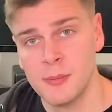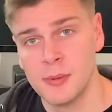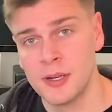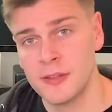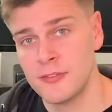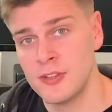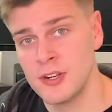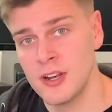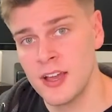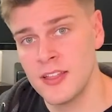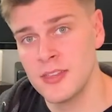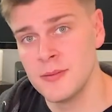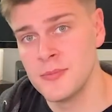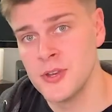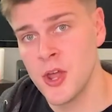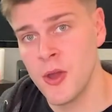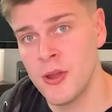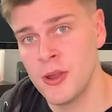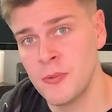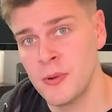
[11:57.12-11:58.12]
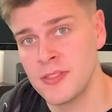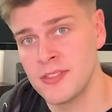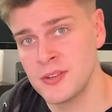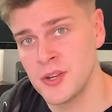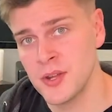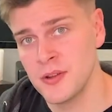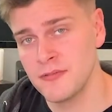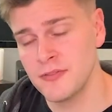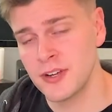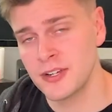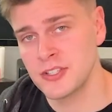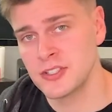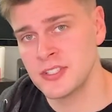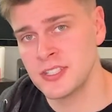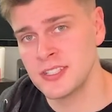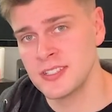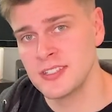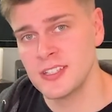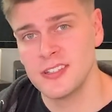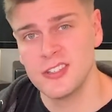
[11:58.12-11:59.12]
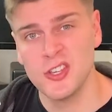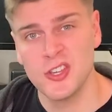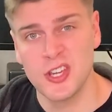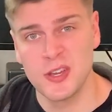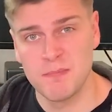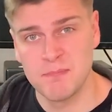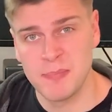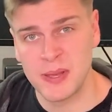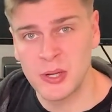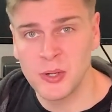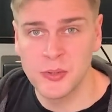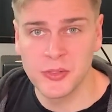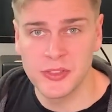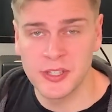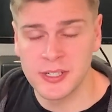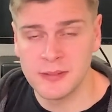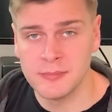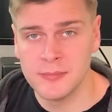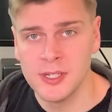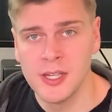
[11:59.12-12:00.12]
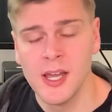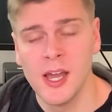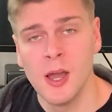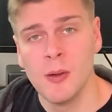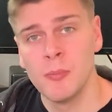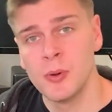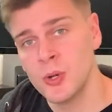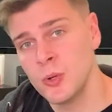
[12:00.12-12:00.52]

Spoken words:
But if you learn them knowing where the note function is, you can build them, but